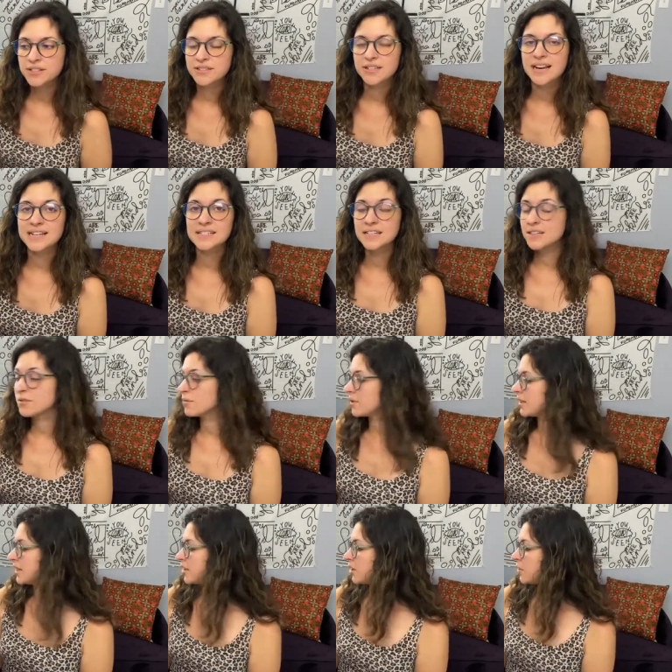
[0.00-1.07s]
that I didn't
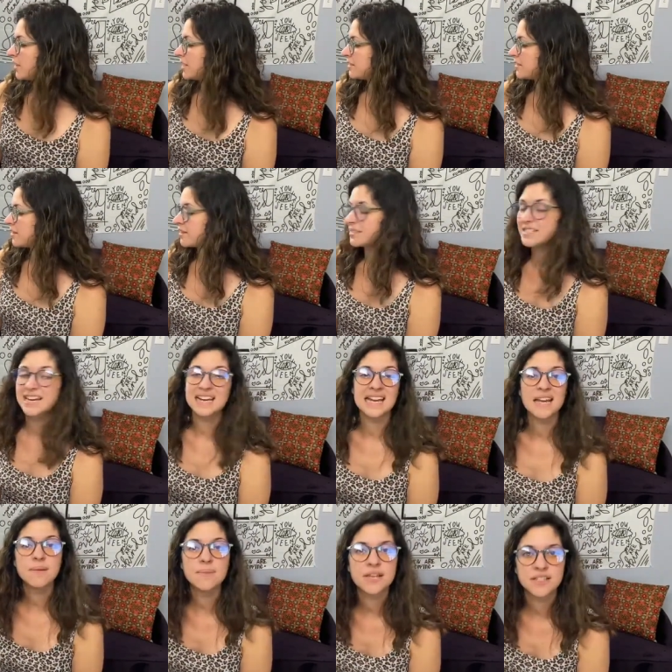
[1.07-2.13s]
really go into the
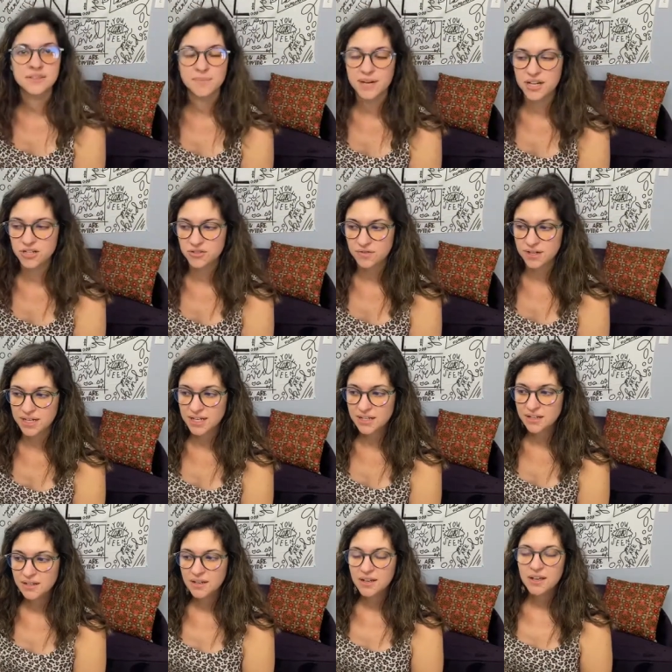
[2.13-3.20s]
dynamics much, right?
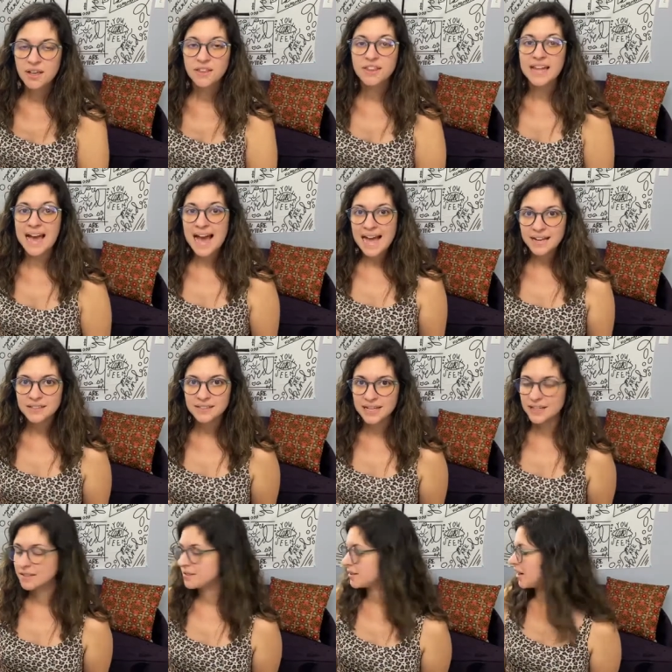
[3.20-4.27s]
The
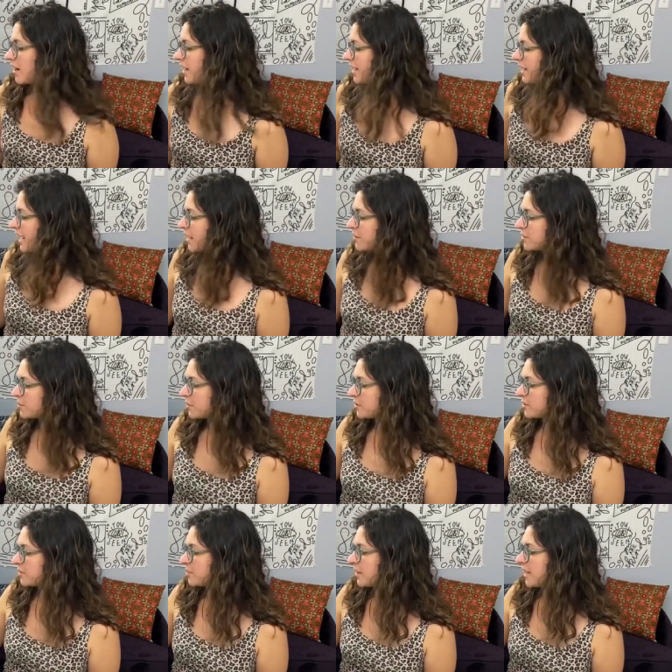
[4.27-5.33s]
accent sign, I was
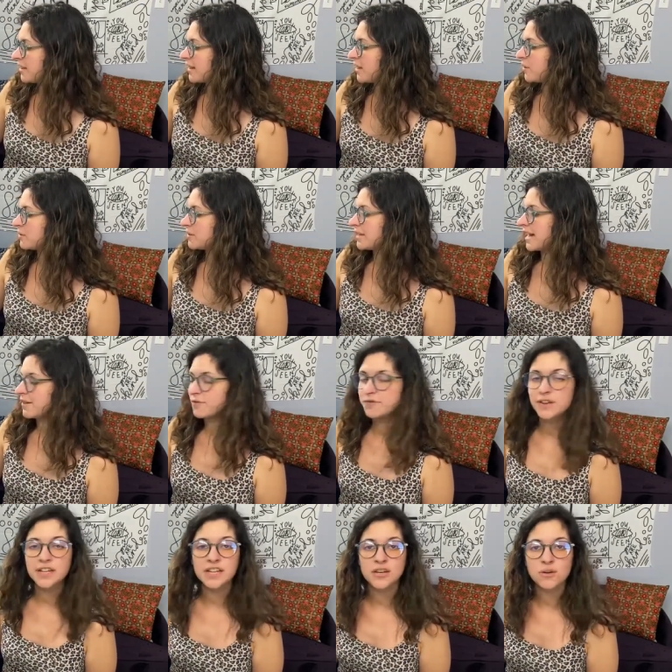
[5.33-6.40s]
supposed to play that
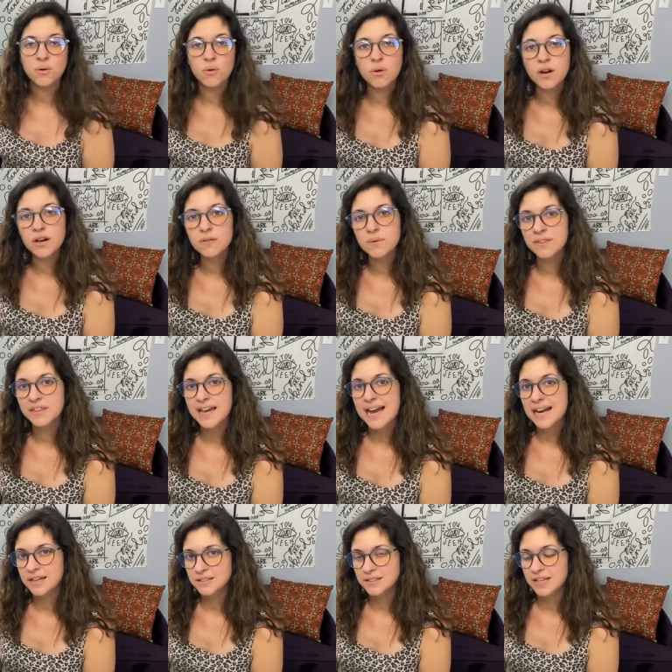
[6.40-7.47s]
funny chord with
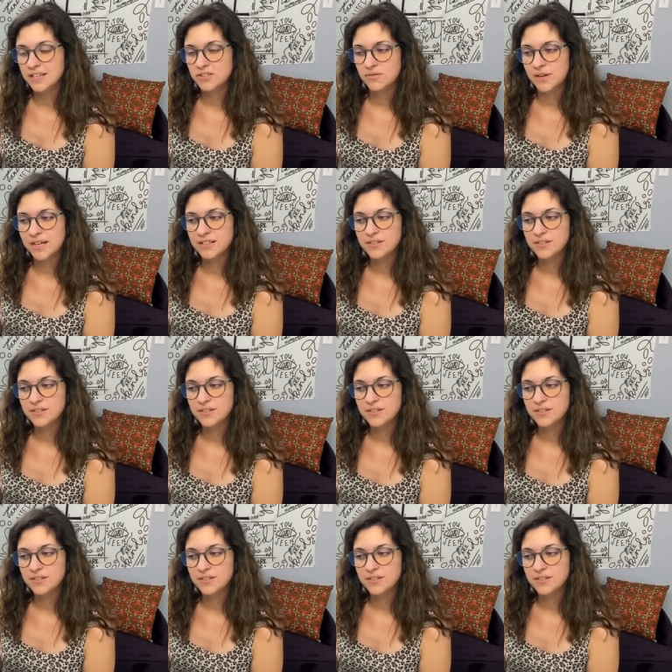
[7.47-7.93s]
accents, right?